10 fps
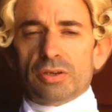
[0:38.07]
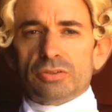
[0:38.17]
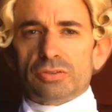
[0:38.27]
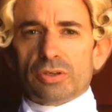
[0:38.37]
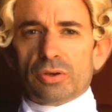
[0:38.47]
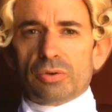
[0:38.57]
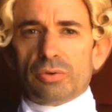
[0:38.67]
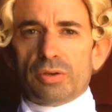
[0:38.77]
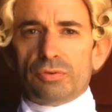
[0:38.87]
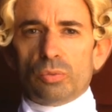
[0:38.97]

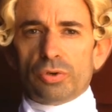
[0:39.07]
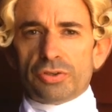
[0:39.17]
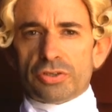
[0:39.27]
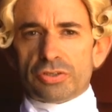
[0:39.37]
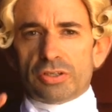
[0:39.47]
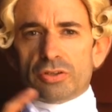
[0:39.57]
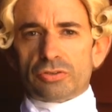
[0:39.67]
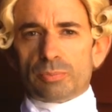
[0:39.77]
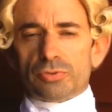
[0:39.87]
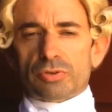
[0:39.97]
So if you would, just hit the
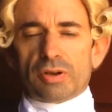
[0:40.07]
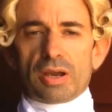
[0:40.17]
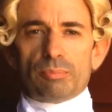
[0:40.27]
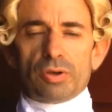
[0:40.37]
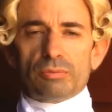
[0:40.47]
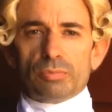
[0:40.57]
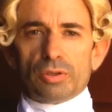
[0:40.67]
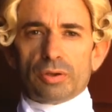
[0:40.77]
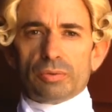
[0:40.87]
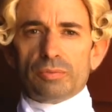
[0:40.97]
subscribe button
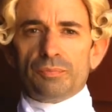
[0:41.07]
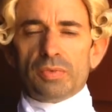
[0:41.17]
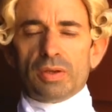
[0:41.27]
below.